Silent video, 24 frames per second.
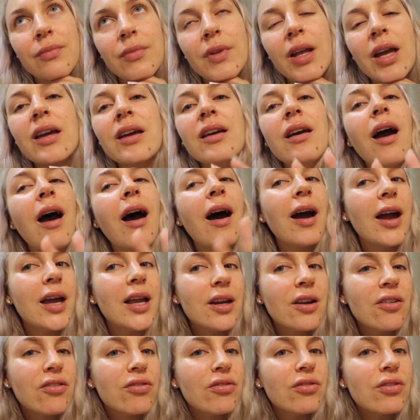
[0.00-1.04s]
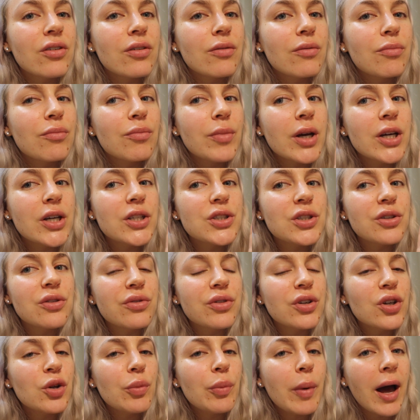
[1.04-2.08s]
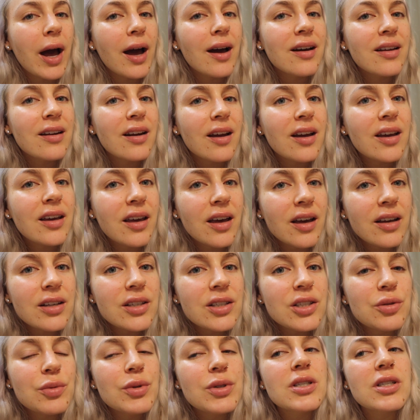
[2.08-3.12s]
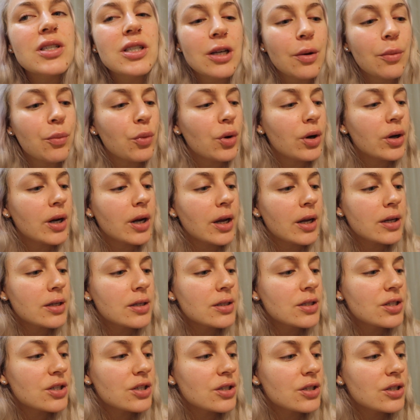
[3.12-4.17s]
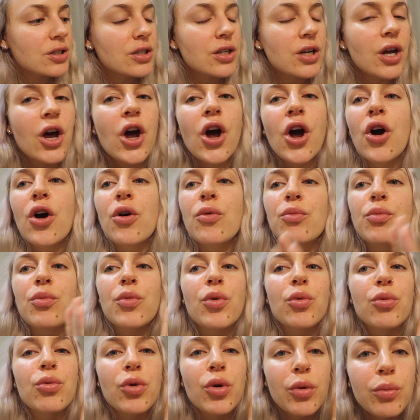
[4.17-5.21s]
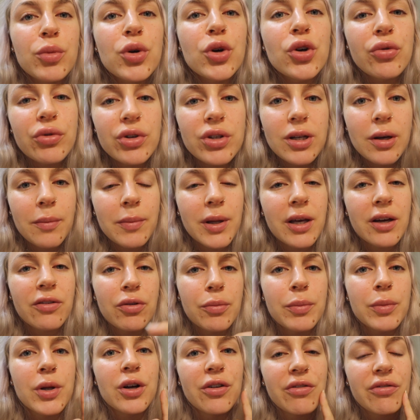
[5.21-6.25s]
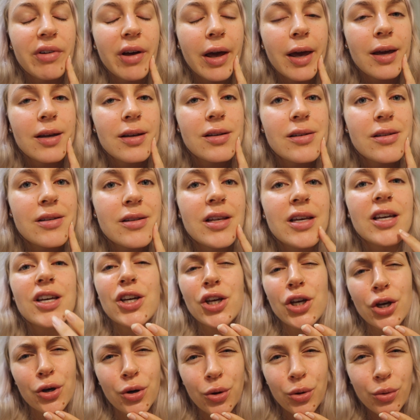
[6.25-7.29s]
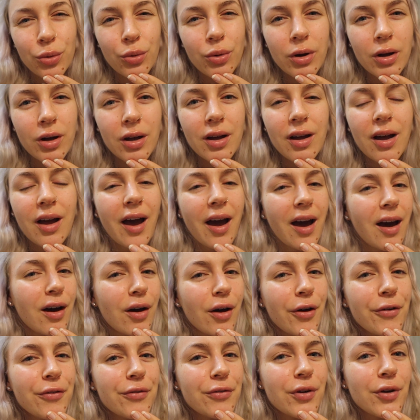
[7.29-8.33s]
it kind of makes you feel bad, I guess, when someone has just removed something from their face that you have,